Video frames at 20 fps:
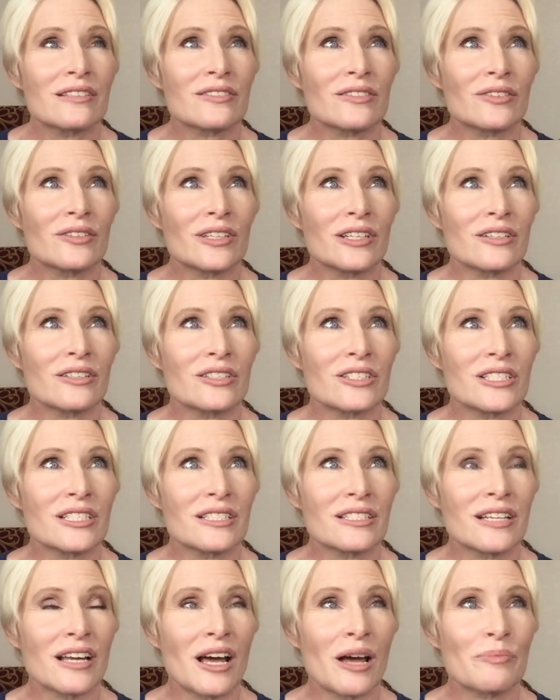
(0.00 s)
so here she
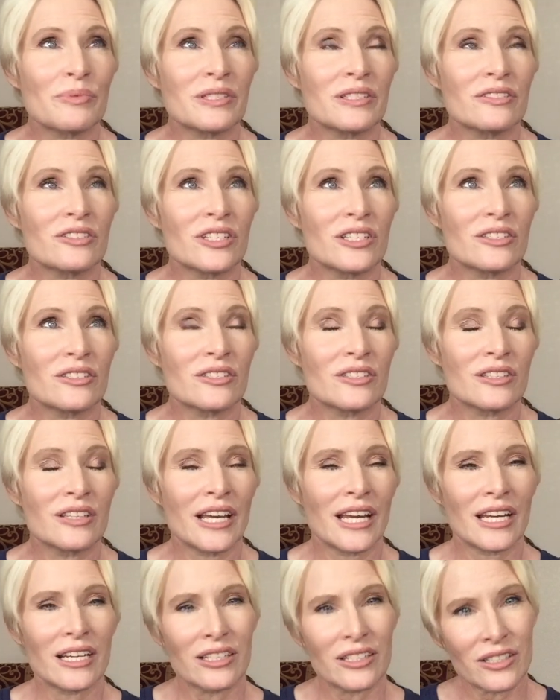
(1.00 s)
stops and she's
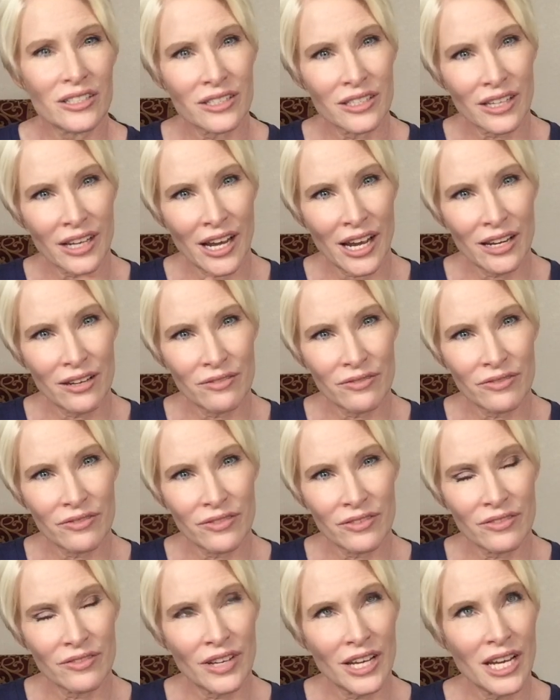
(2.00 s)
like kind of
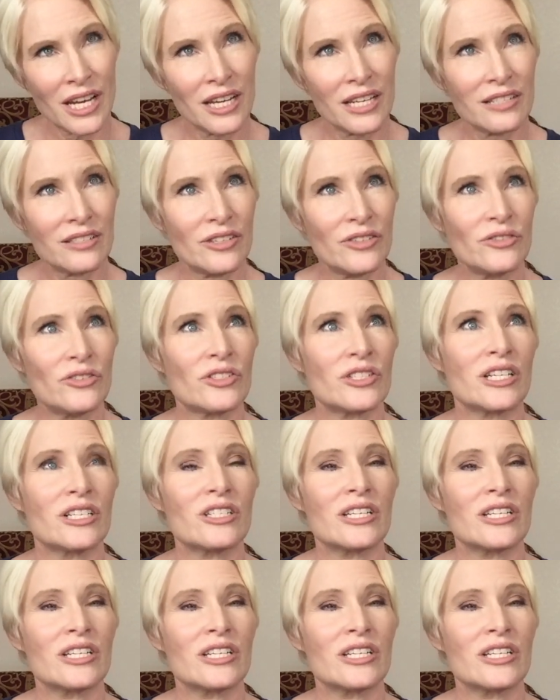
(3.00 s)
it's interesting.